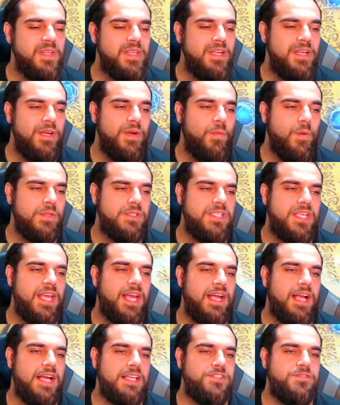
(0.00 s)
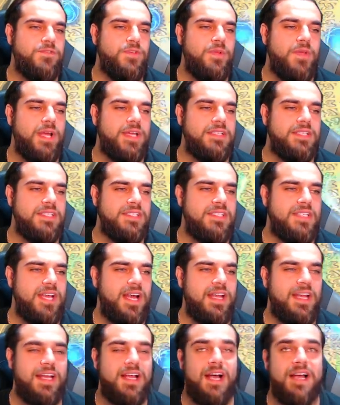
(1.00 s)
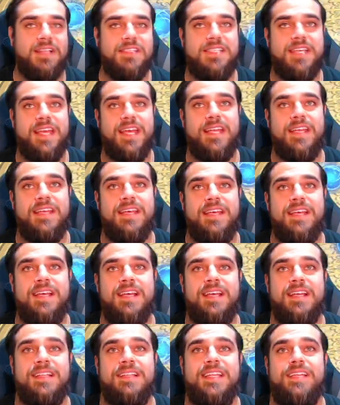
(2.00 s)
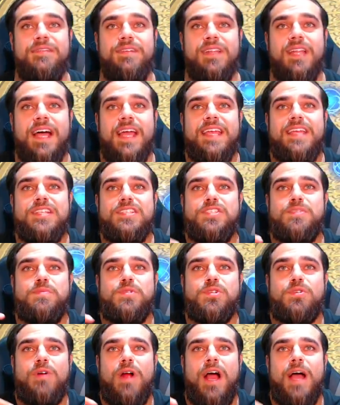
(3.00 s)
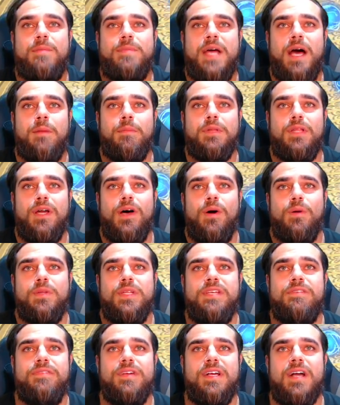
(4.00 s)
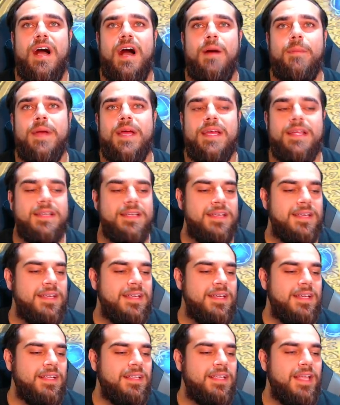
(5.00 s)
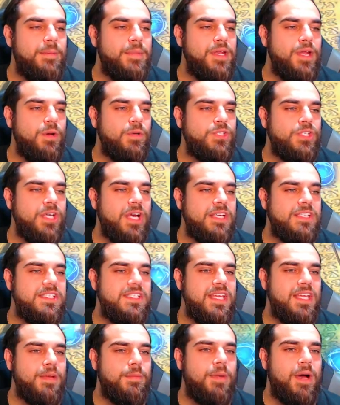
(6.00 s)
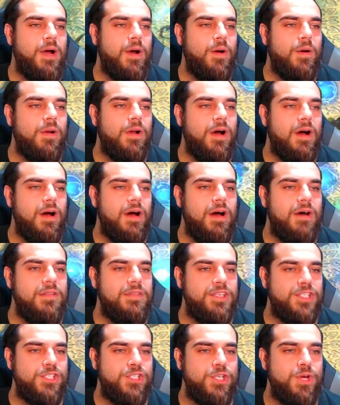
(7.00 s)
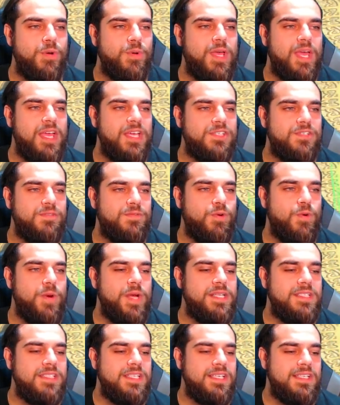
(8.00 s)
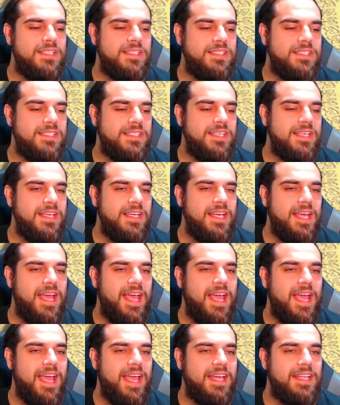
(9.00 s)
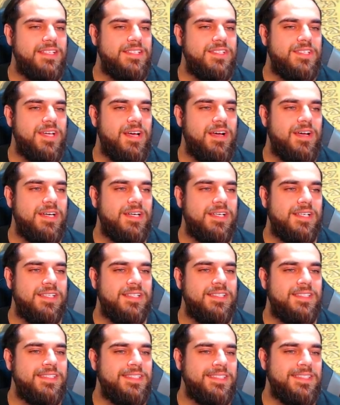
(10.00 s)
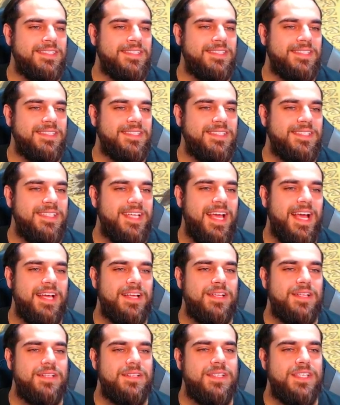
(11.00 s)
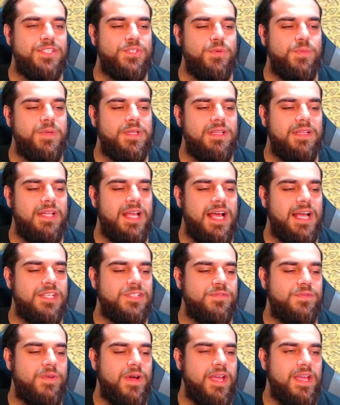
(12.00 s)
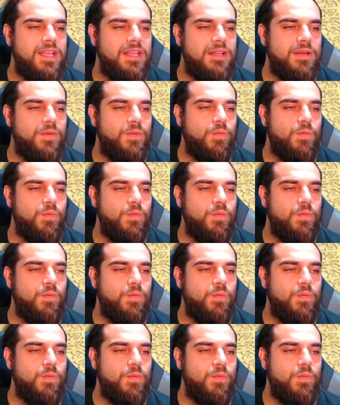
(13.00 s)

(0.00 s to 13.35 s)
Once again, guys, if you like this kind of content, leave a like and subscribe down below. Leave a comment. Let me know what you guys think about the showcase of Quintis. And, yeah, this will be the last fight.